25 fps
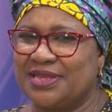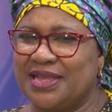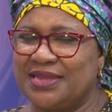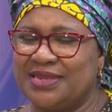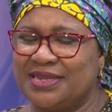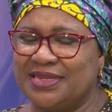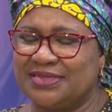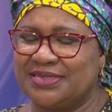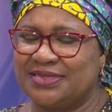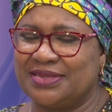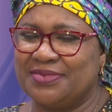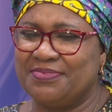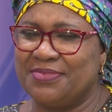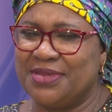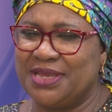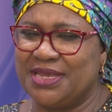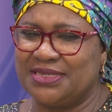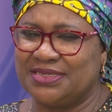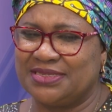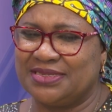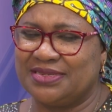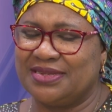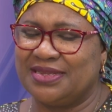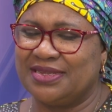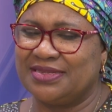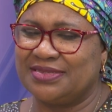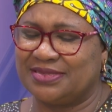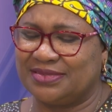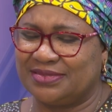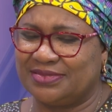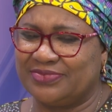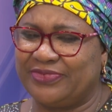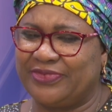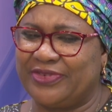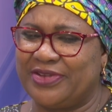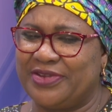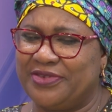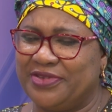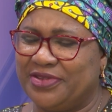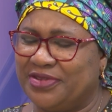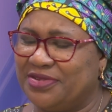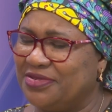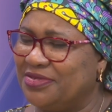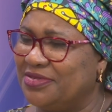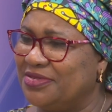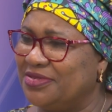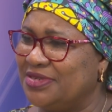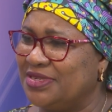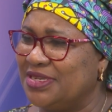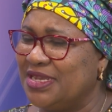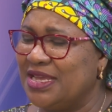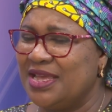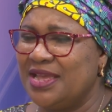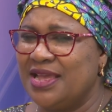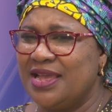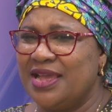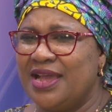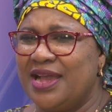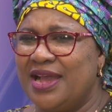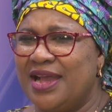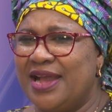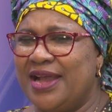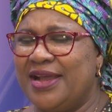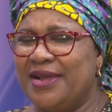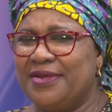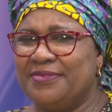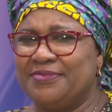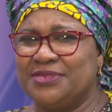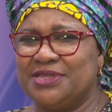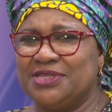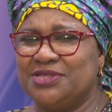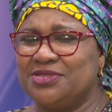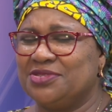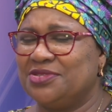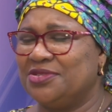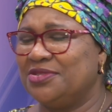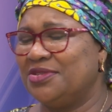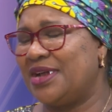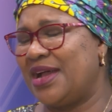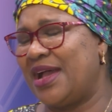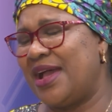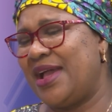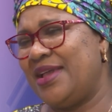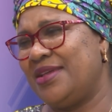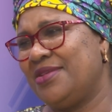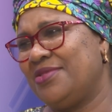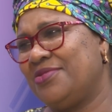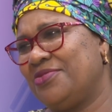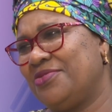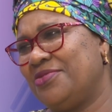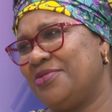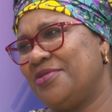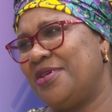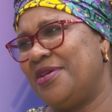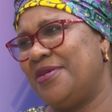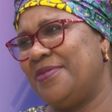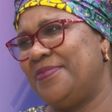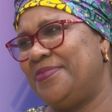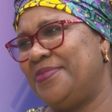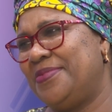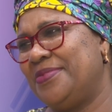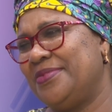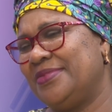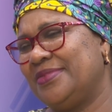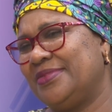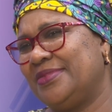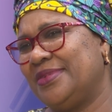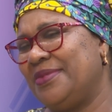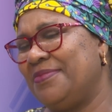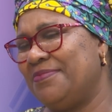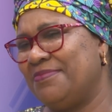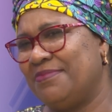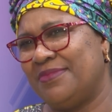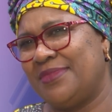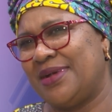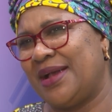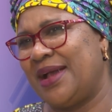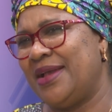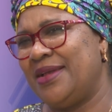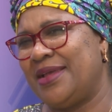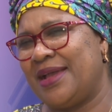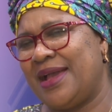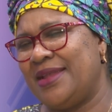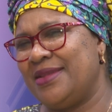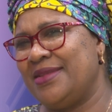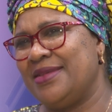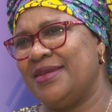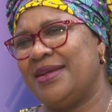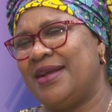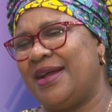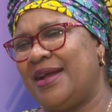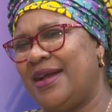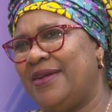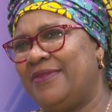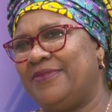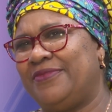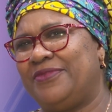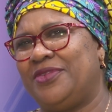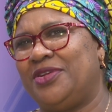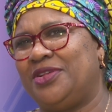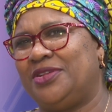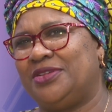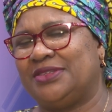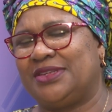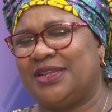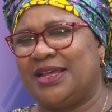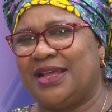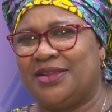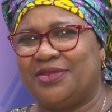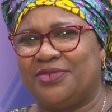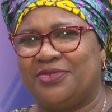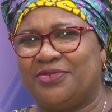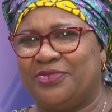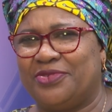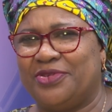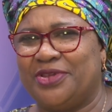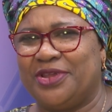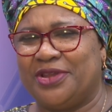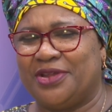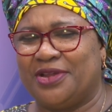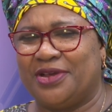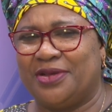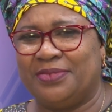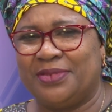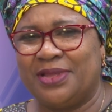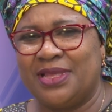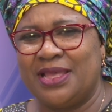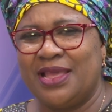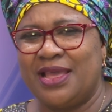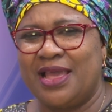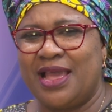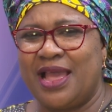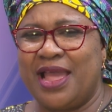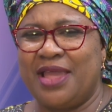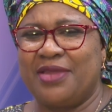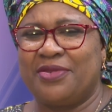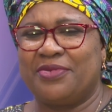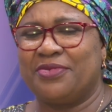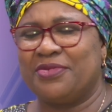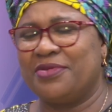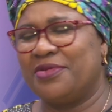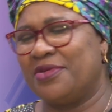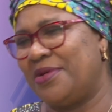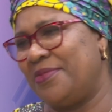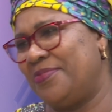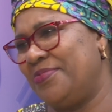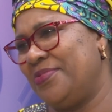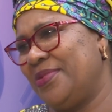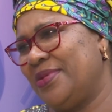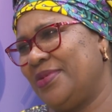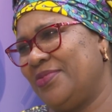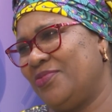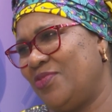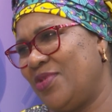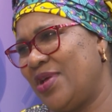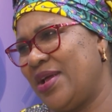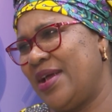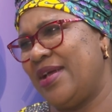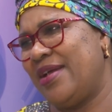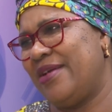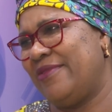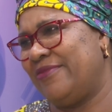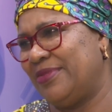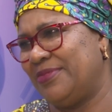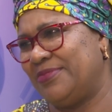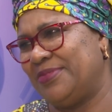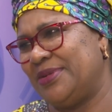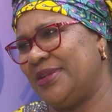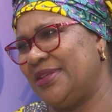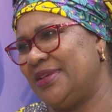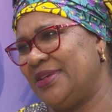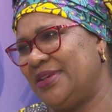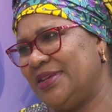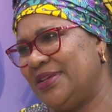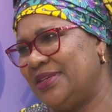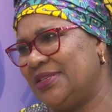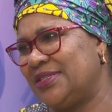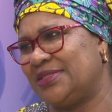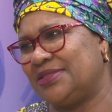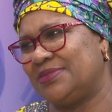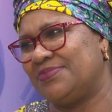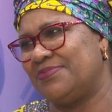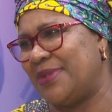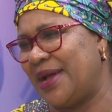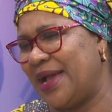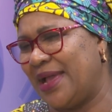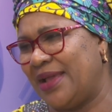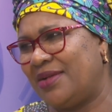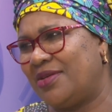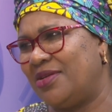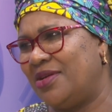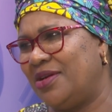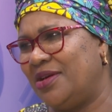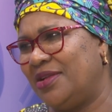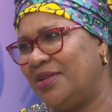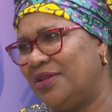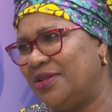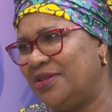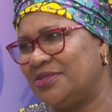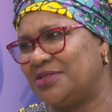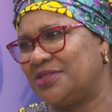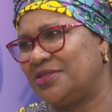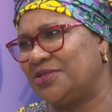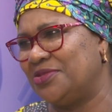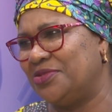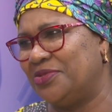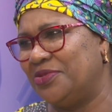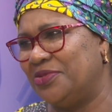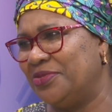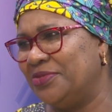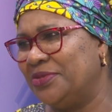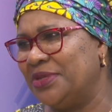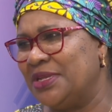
uh, that's amazing. That's very good. Um, you know, I grew up and I, I didn't have all that growing up. I grew up where everybody is my color, so